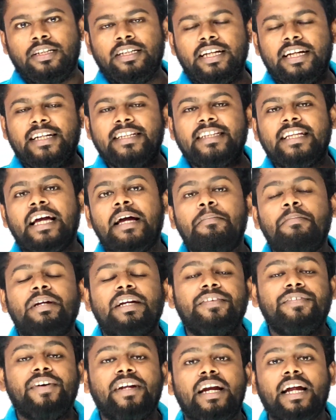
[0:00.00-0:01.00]
near them.
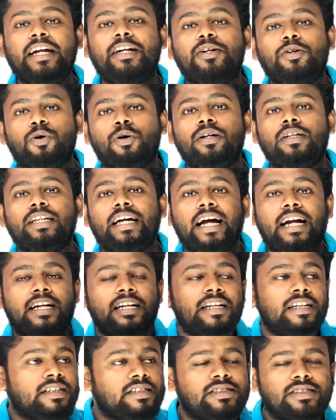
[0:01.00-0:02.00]
Even I told
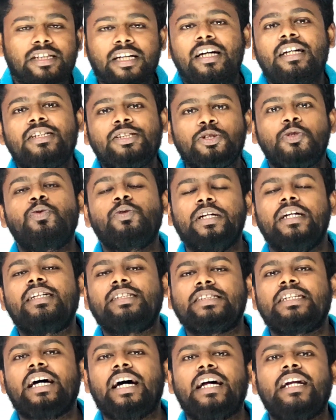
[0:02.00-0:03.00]
that, sir,
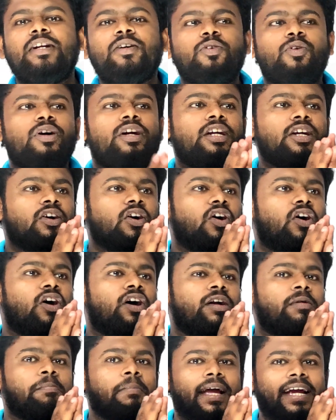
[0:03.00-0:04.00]
students are going
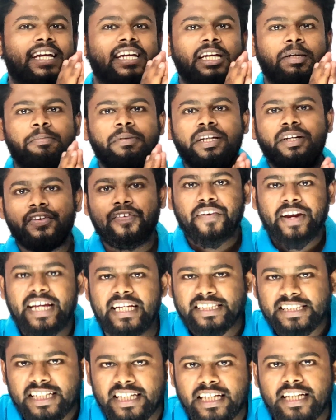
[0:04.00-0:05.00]
on making me
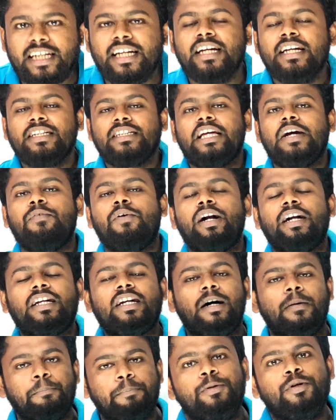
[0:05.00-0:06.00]
crazy. They
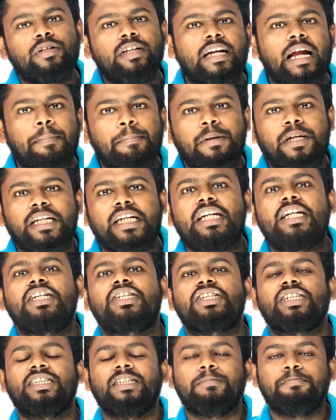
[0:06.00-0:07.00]
want computer
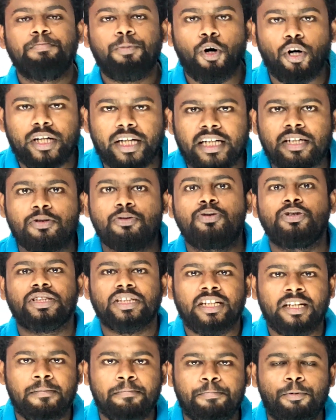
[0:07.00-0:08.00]
application important
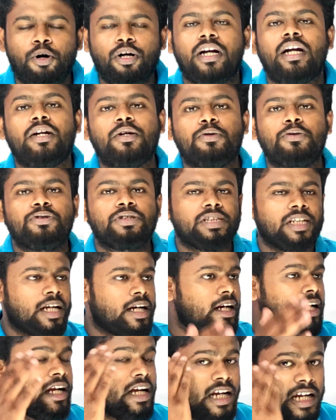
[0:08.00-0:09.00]
question.
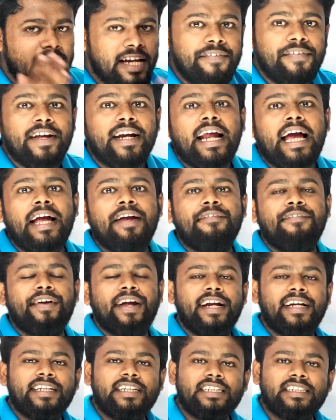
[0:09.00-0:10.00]
Even I
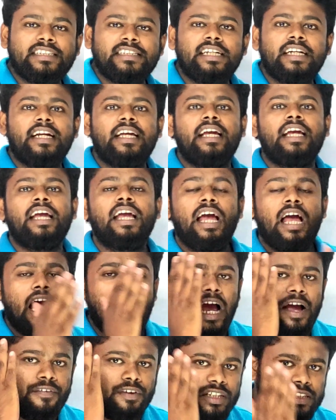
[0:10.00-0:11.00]
went yesterday.
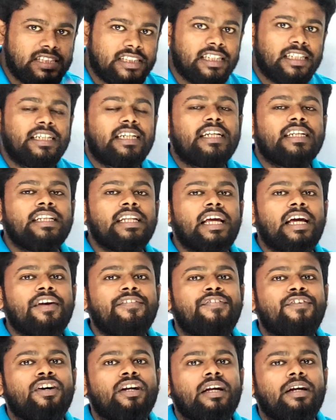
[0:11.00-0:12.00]
I was sitting
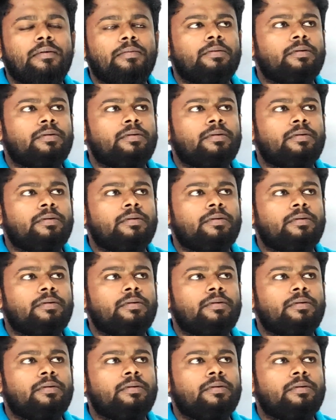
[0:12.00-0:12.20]
there for